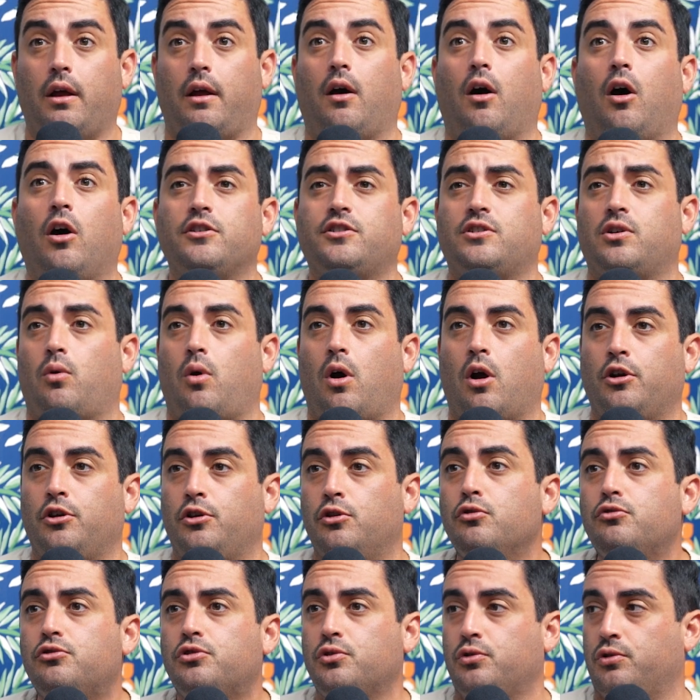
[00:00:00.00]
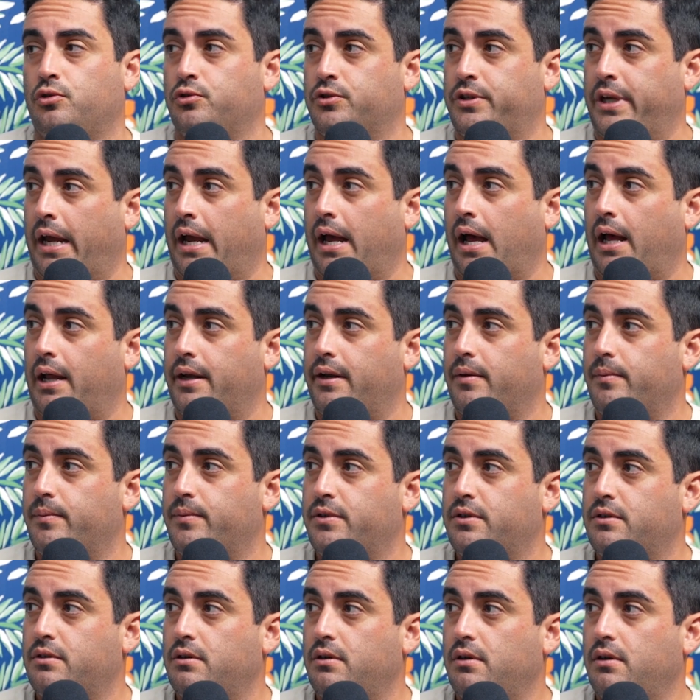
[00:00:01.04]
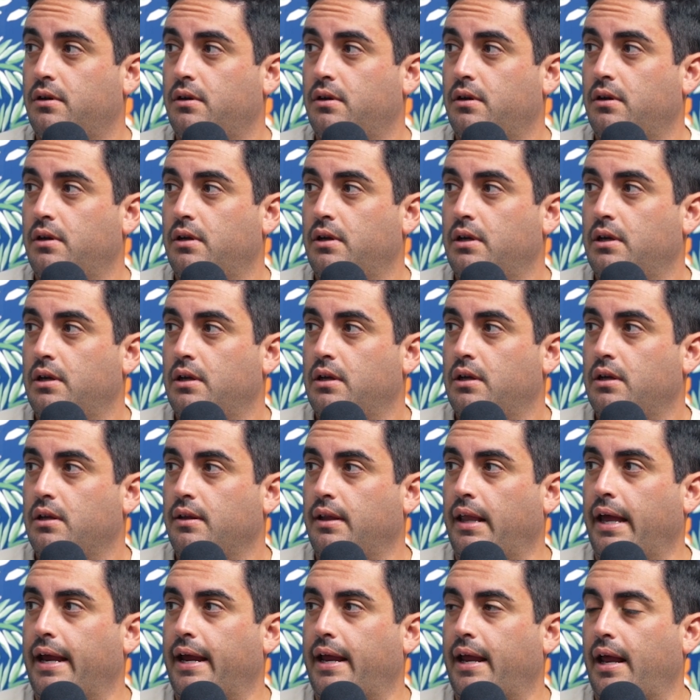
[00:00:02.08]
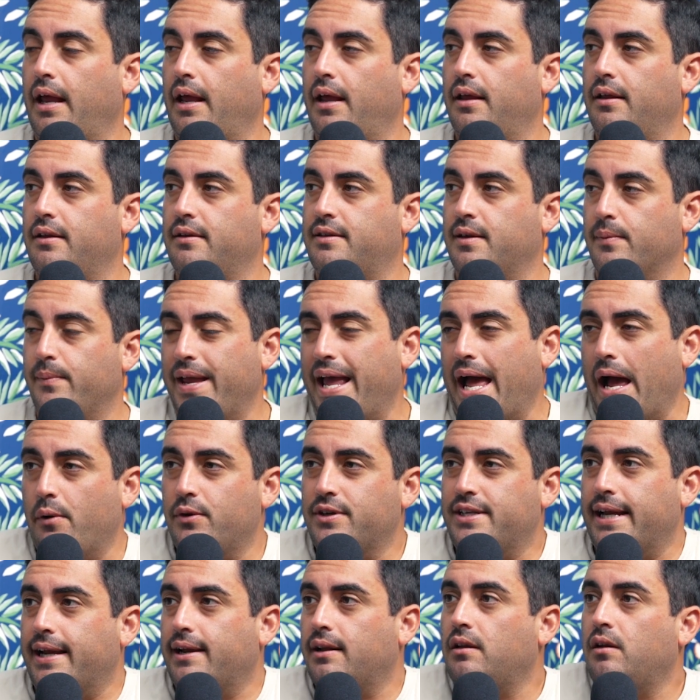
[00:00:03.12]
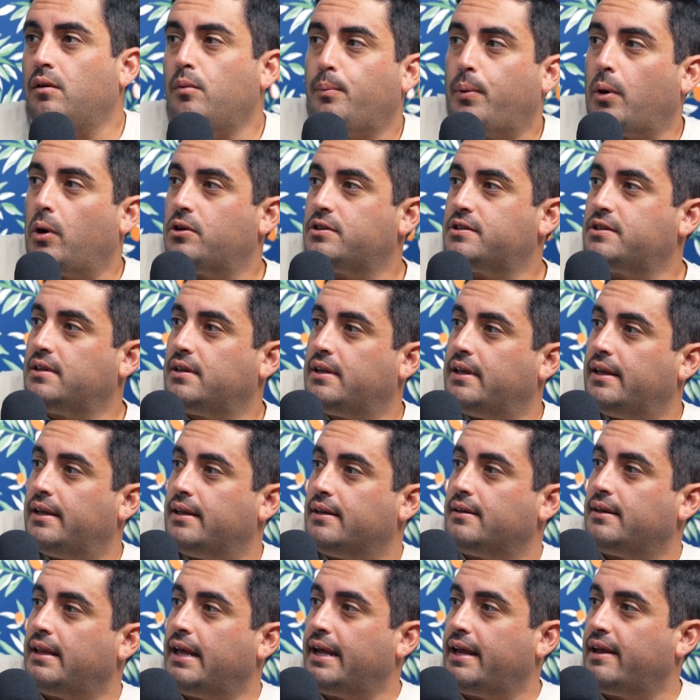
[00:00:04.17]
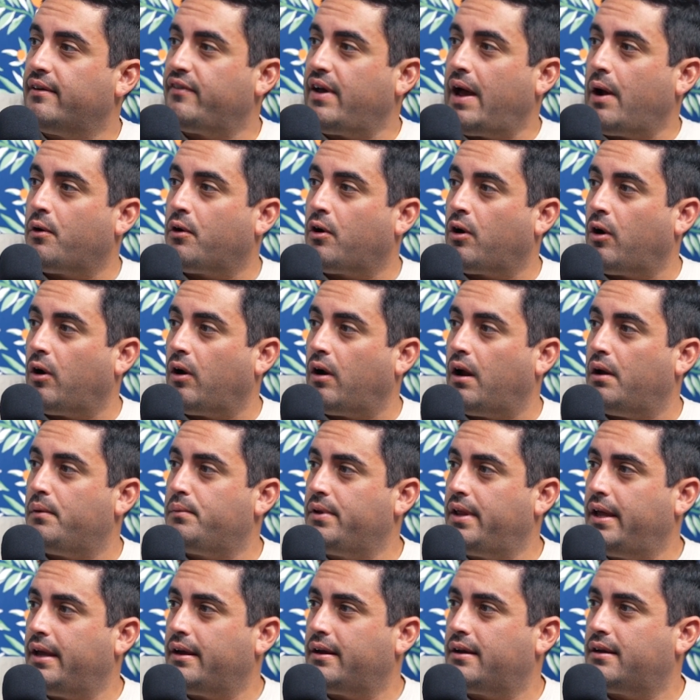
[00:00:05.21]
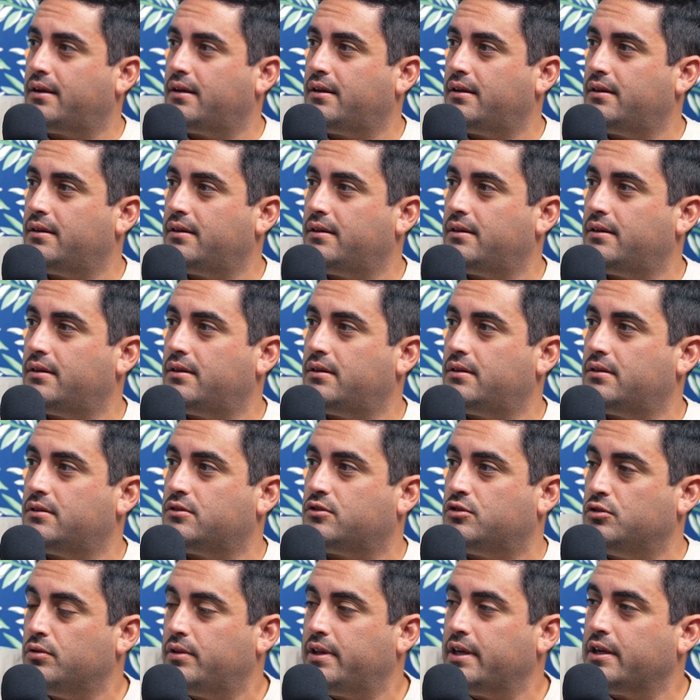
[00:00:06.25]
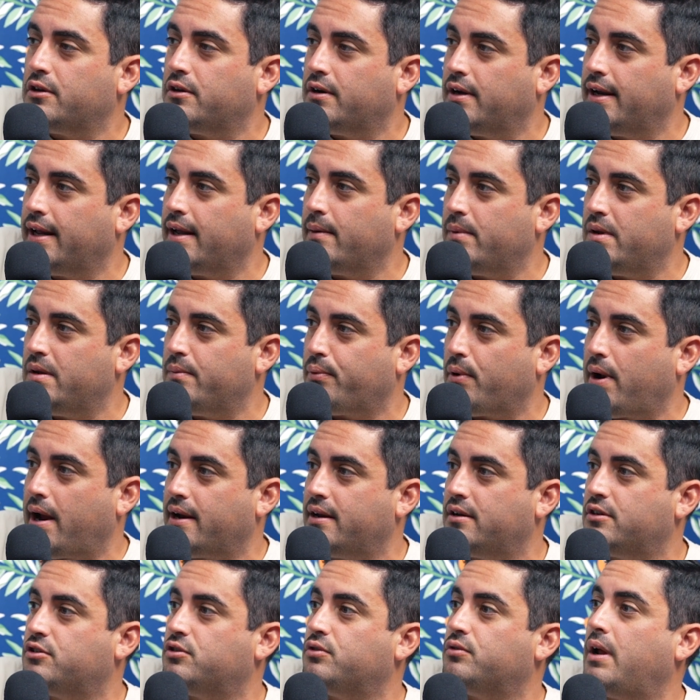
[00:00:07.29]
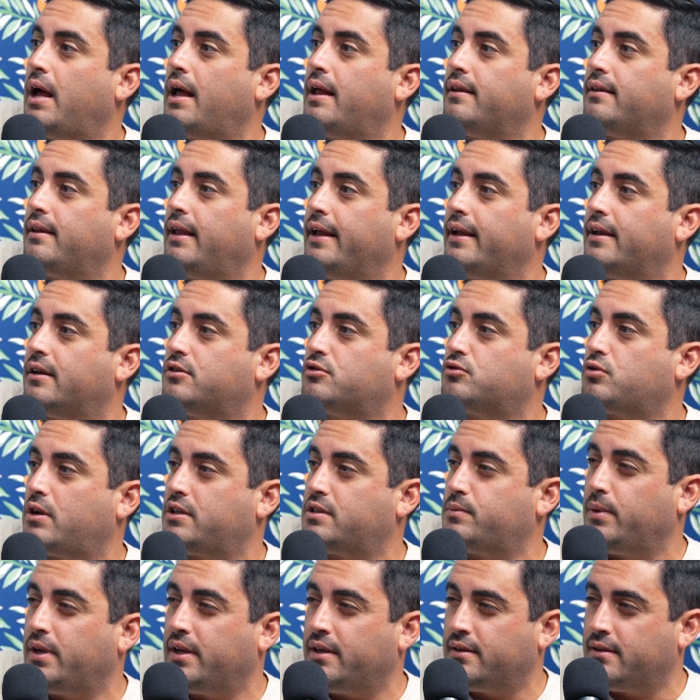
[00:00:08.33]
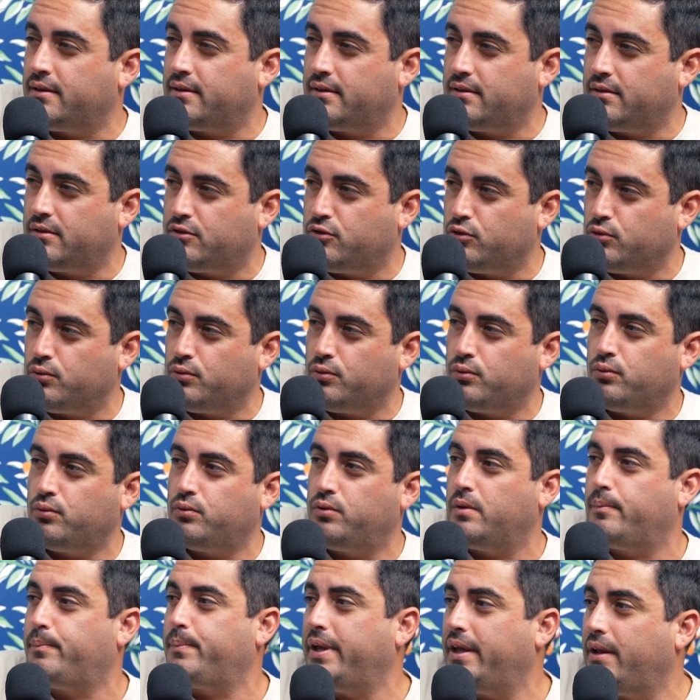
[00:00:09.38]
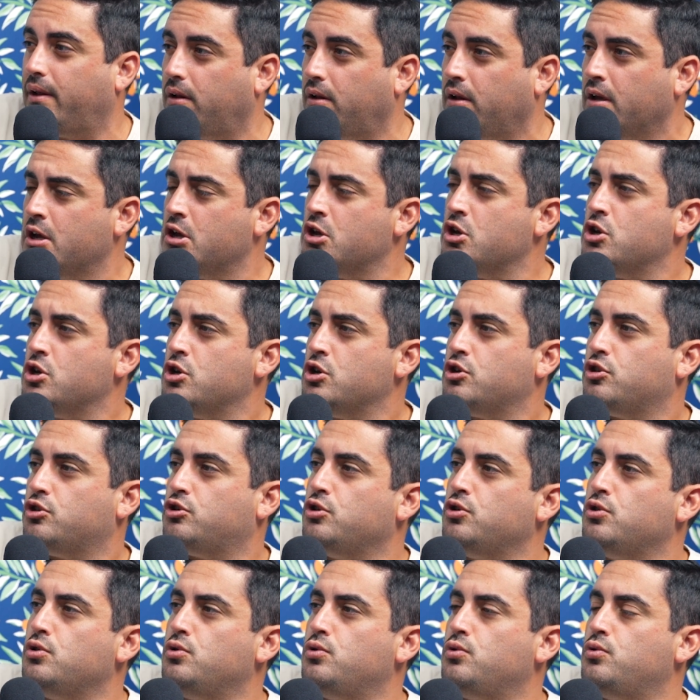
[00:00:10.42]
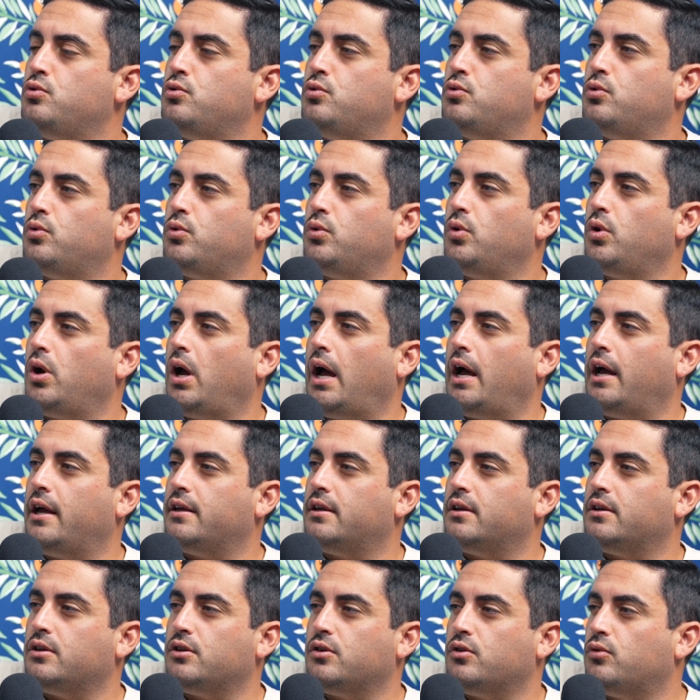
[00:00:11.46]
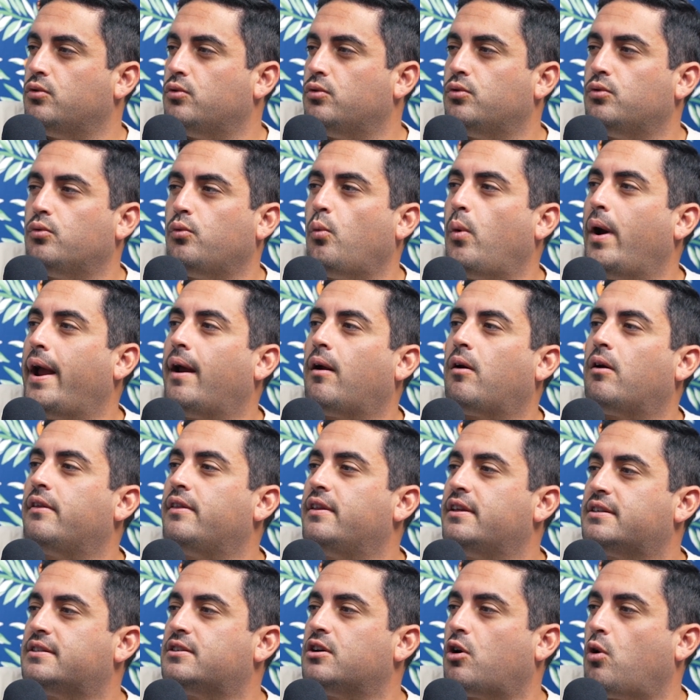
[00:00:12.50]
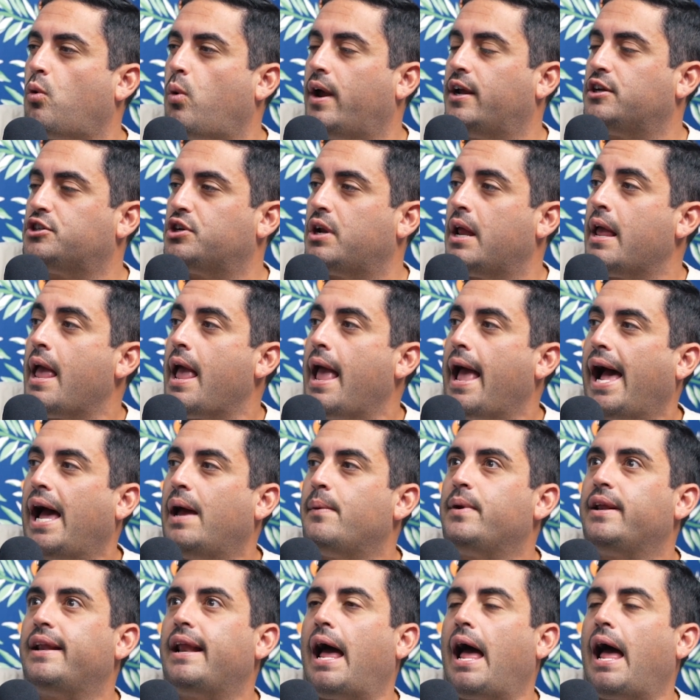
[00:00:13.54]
also, are you two using condoms? Like, to me, I would take it a little personally. Like, if I were her, I'd be like, Do you think you're going to get me pregnant? Do you not like trust me to do the pill? Are you where in this equation? I mean,